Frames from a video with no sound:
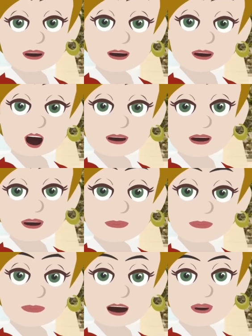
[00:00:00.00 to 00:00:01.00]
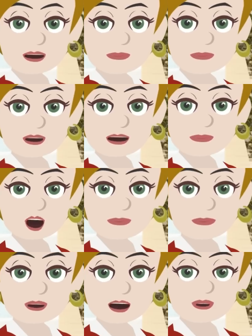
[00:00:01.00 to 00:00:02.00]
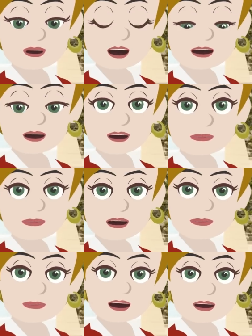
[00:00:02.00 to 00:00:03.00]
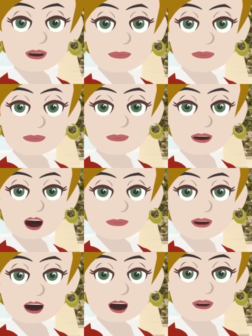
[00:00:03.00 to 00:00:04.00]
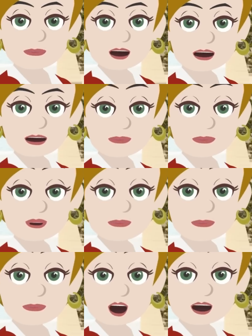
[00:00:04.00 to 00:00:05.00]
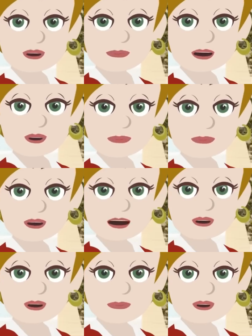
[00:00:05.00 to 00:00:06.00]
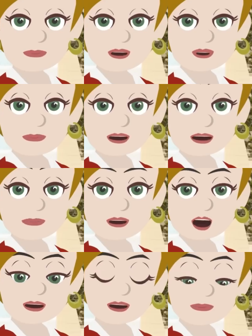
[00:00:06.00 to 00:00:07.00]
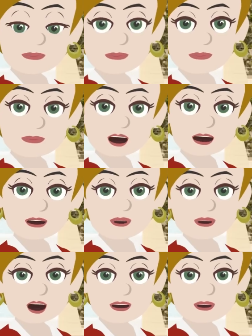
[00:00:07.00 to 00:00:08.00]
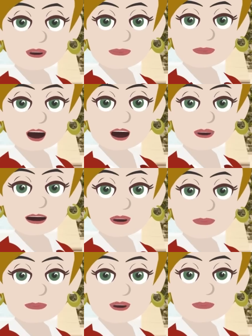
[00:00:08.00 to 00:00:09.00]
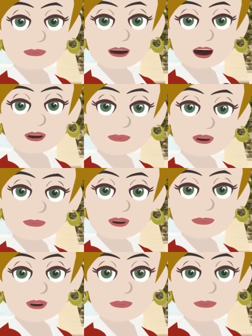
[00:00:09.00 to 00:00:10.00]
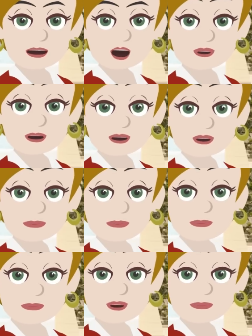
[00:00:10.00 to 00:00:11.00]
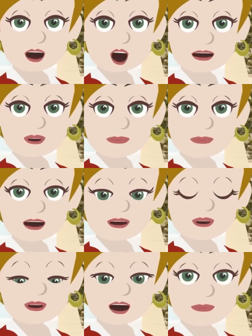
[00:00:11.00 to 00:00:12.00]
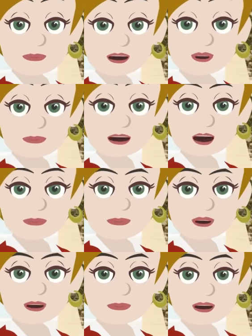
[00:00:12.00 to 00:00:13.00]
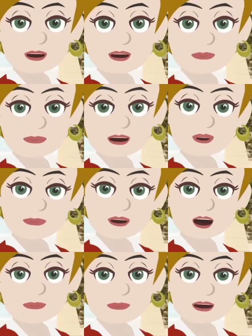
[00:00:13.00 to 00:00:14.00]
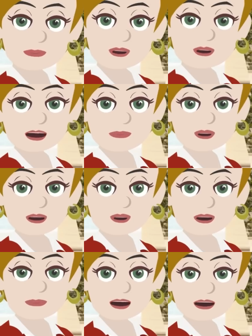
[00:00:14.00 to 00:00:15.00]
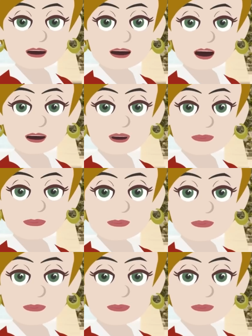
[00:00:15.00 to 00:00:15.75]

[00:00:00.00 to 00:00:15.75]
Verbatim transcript: then you're wise enough to start making the thought that feels better your criteria. You're not telling the story because it's true or because it's fact or because it's entertaining. You're telling the story because it feels better, because it feels better, because it feels better. Mm. Now you move to this place and this place and this place and this place and this place. And before you know it,